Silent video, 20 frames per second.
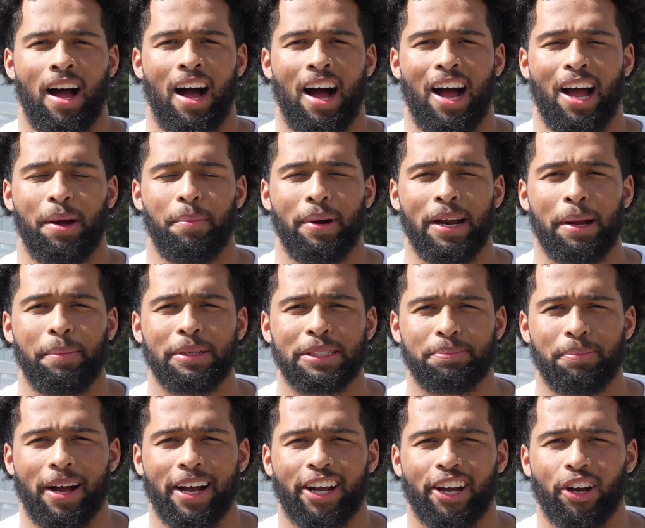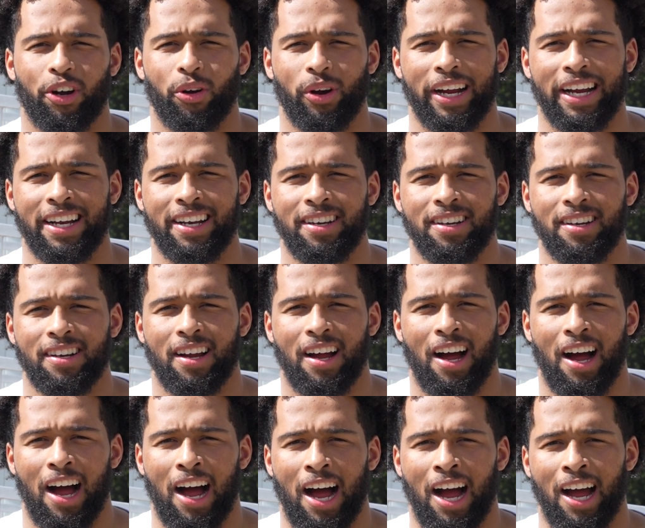Hi, my name is Micah Green.
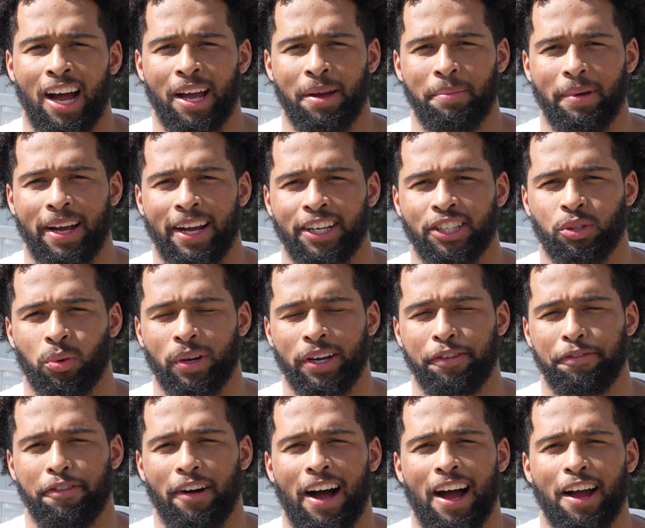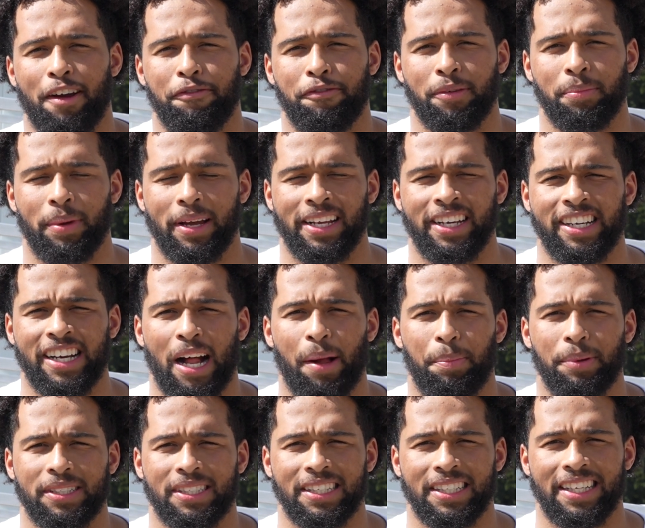I'm a 25 from
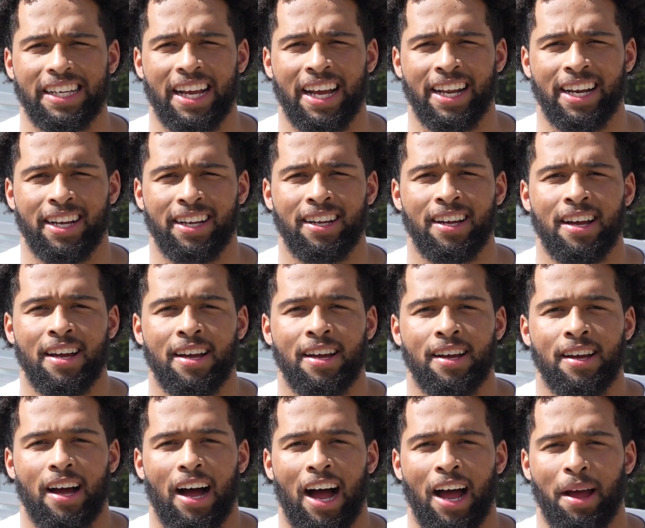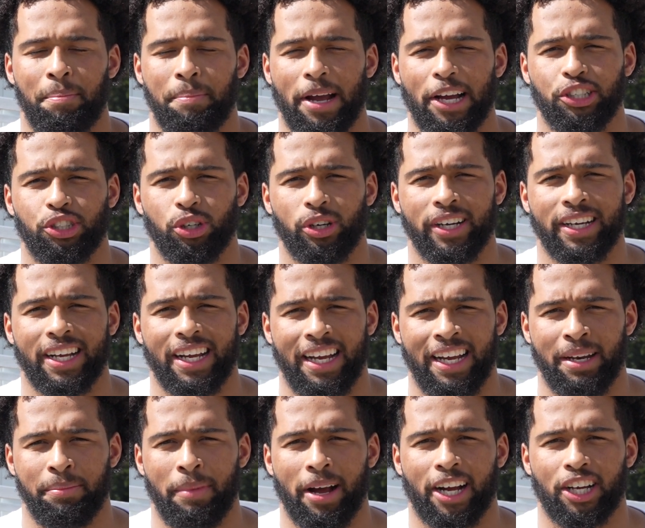Indianapolis, Indiana. I'm majoring
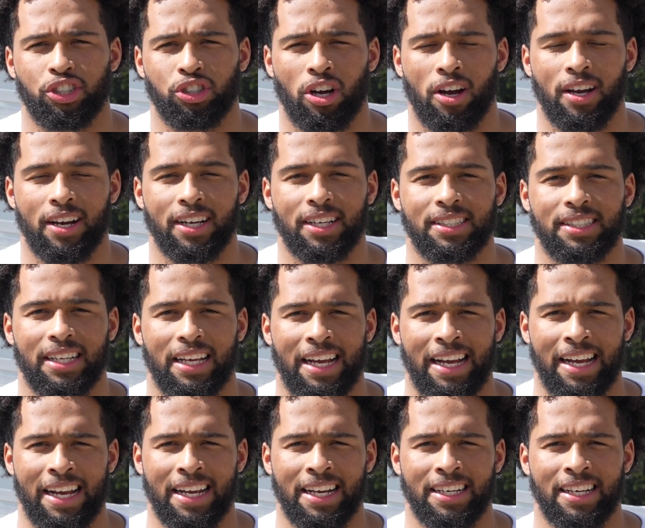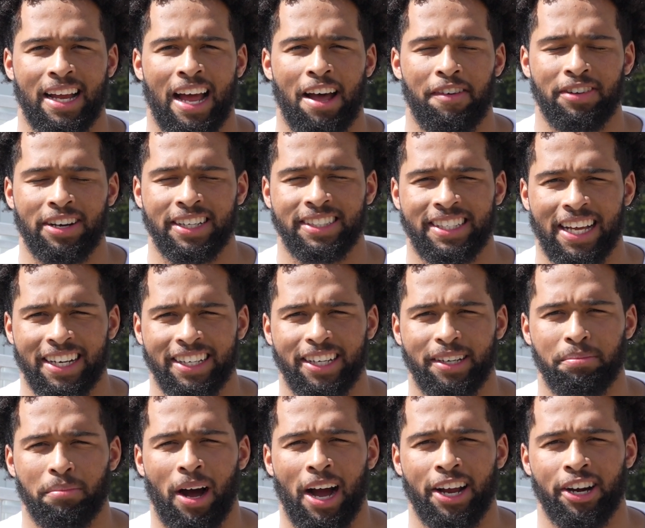in mechatronics and have an
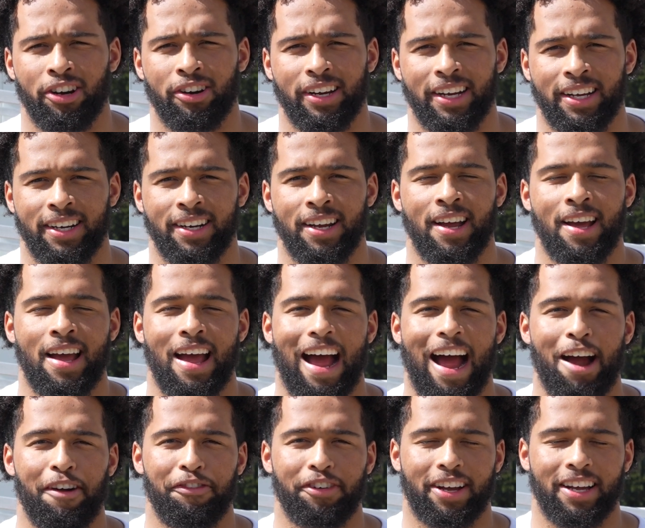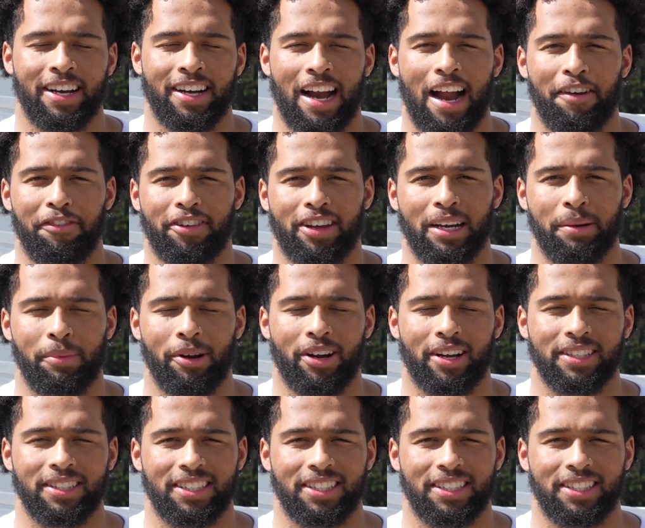intended minor in African and African American